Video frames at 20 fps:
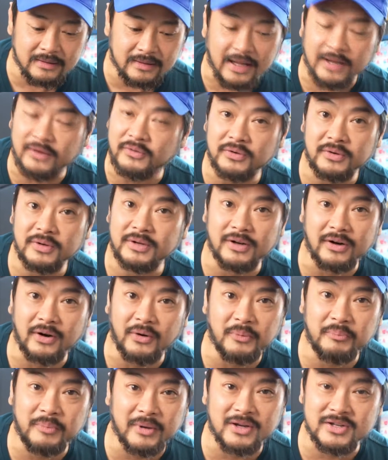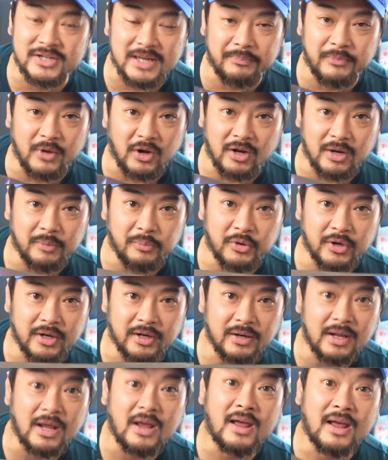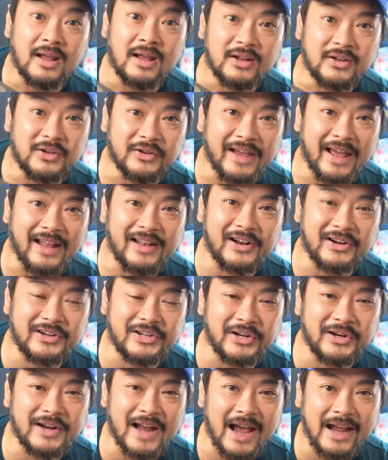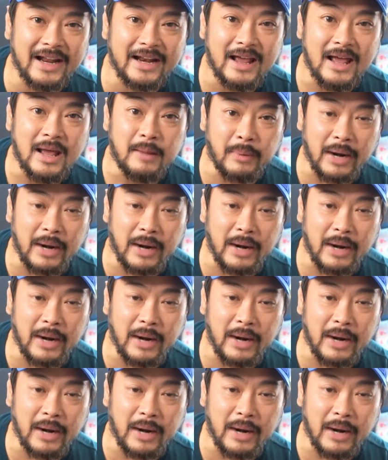that, you know, because I'm not going to put it together tonight.